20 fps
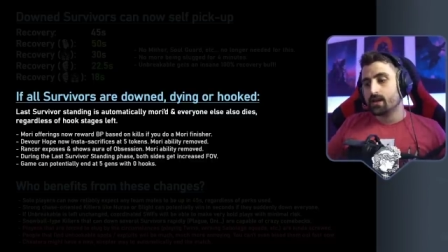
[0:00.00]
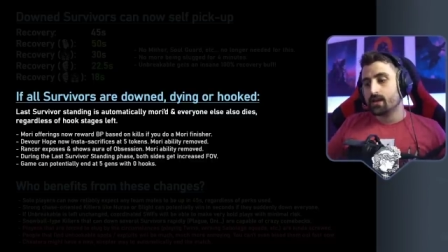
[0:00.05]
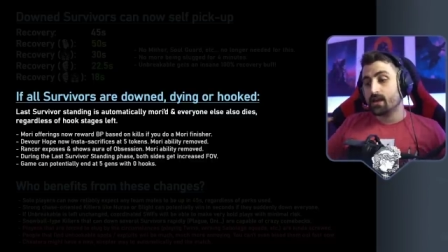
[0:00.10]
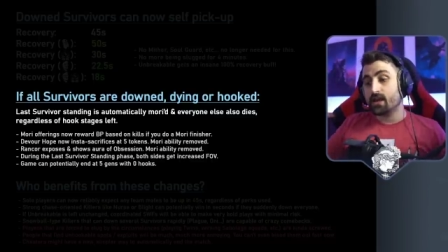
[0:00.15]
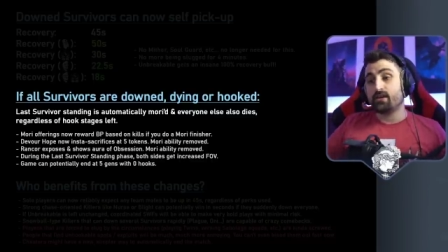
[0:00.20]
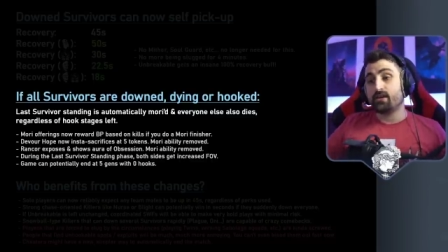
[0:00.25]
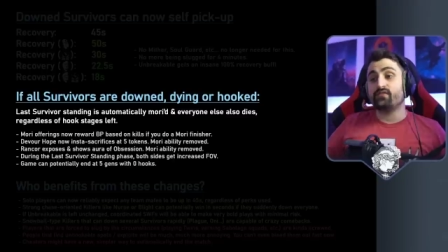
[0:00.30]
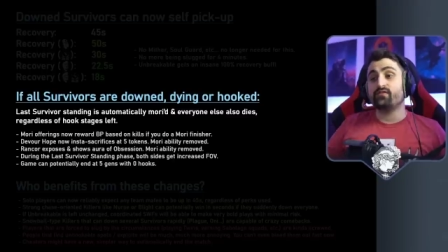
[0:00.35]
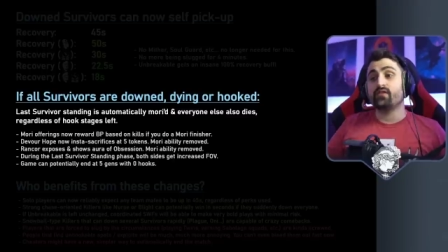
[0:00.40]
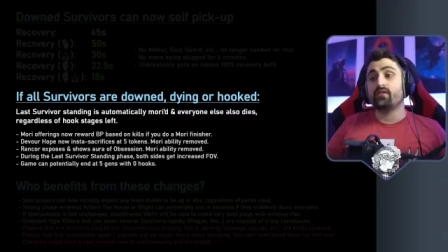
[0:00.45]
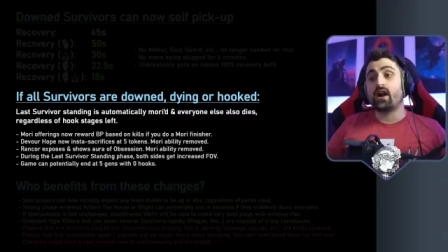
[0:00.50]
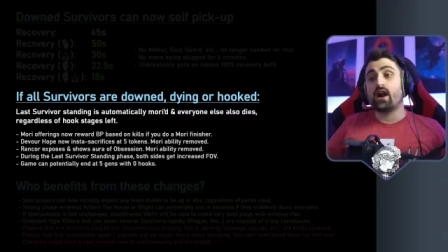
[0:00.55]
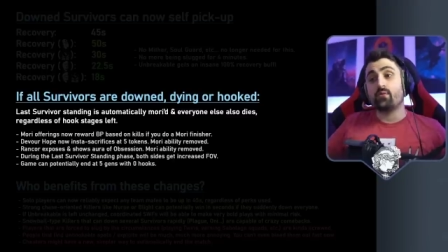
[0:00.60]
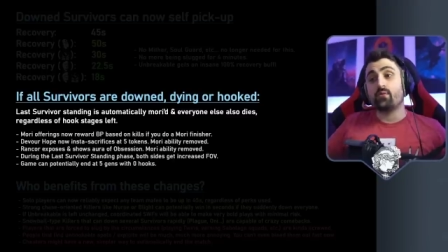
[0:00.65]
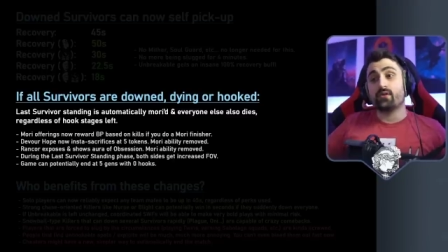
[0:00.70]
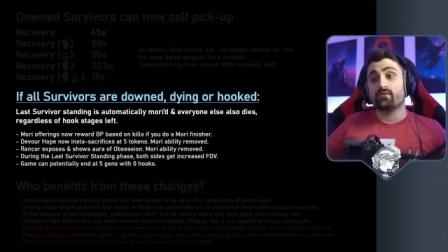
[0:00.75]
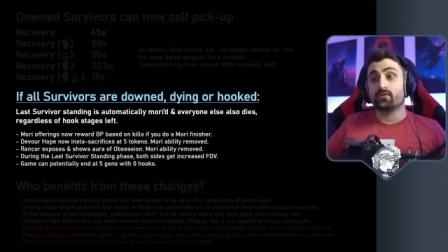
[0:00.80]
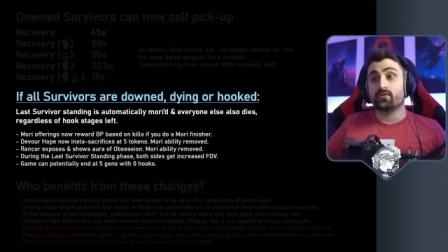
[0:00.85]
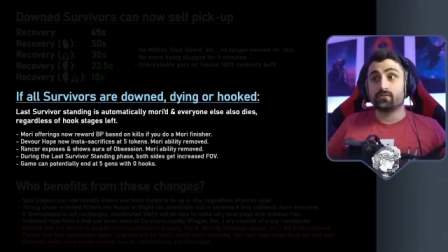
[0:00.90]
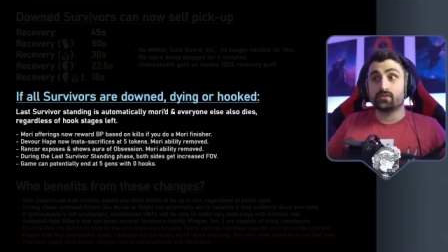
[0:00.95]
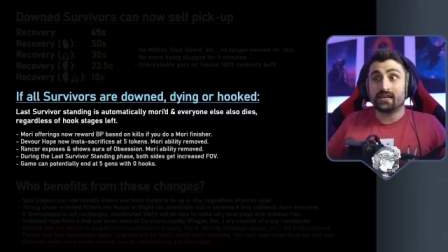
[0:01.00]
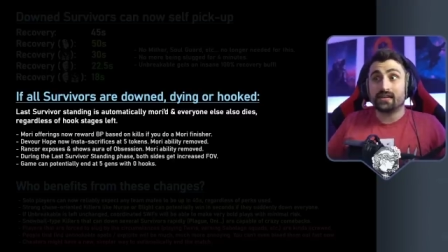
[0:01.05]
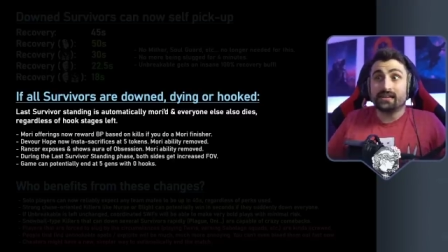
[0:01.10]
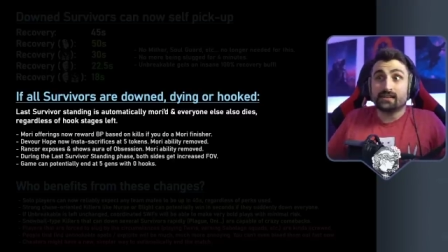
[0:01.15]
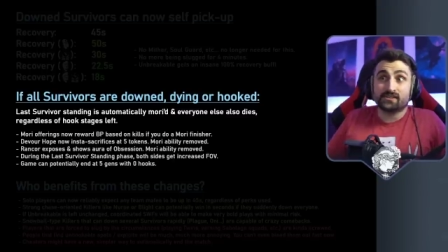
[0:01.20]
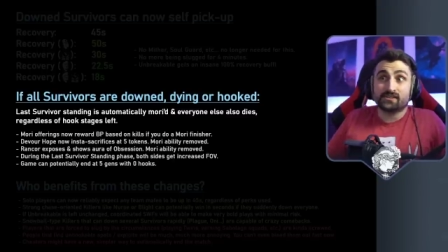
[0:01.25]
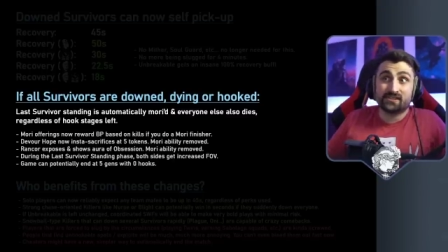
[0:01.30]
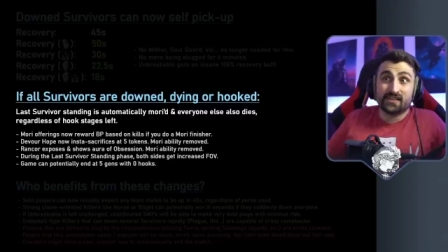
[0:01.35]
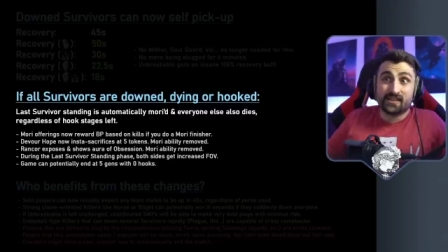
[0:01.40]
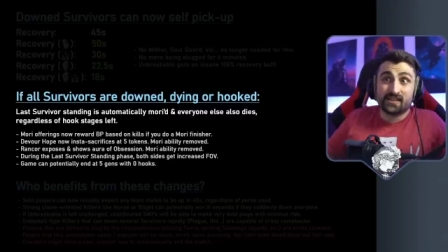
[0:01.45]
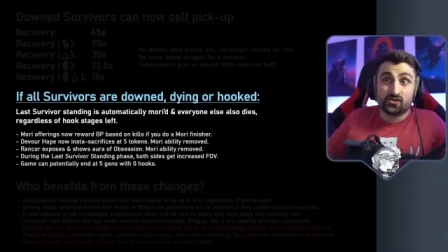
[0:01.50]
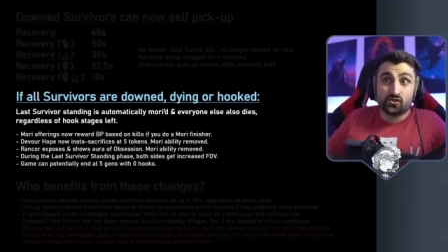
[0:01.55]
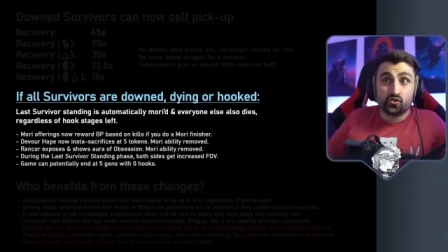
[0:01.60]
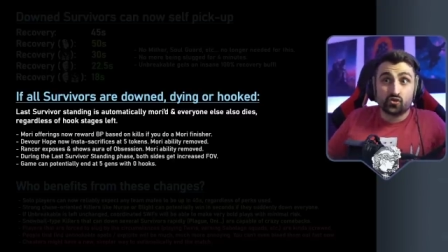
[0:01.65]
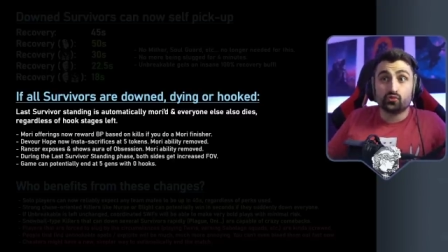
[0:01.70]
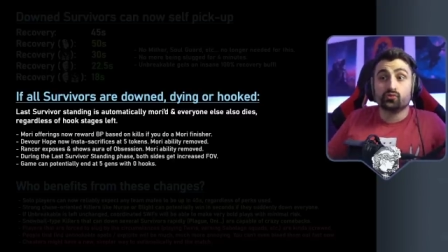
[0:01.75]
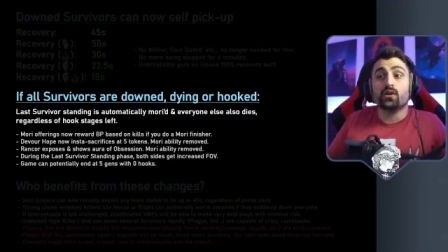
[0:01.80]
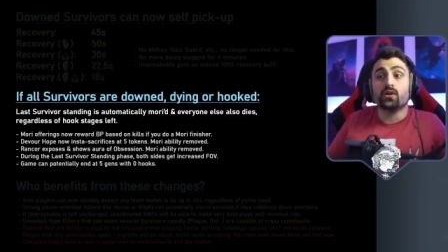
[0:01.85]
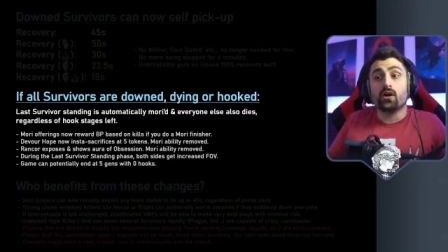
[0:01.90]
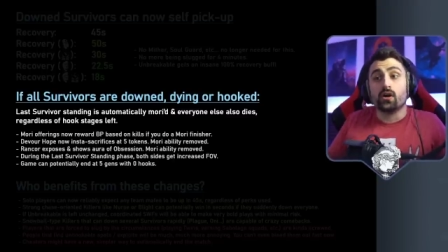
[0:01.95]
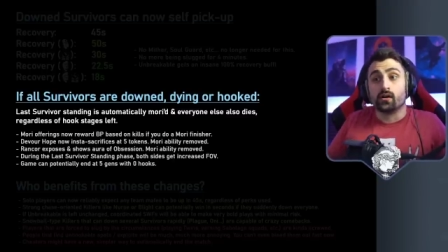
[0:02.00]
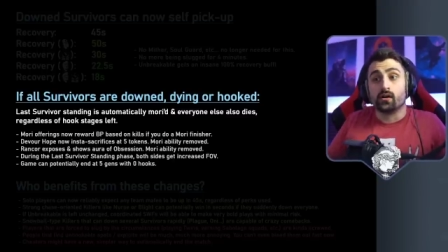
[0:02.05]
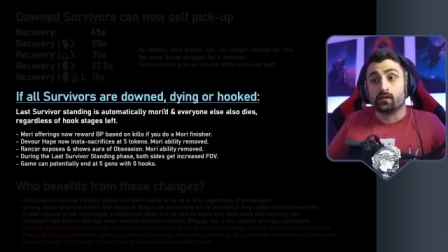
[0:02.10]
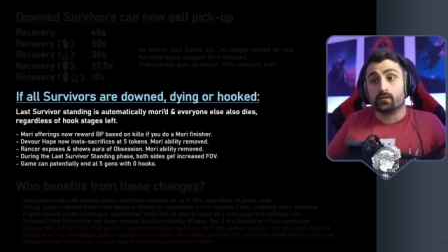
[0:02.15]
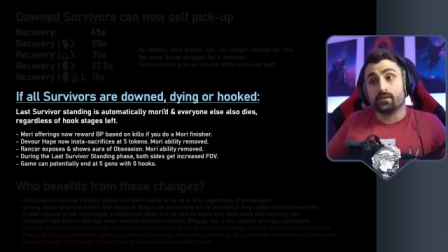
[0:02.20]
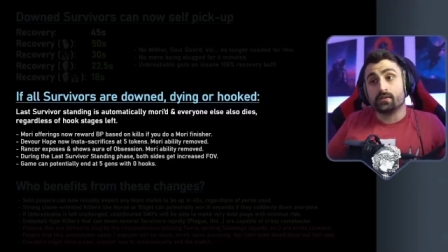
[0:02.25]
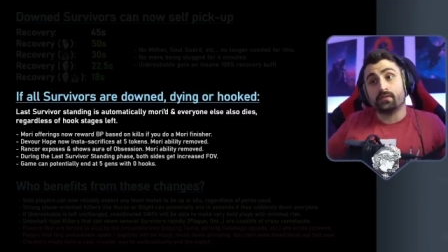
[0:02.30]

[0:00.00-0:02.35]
If, however, the killer takes too long,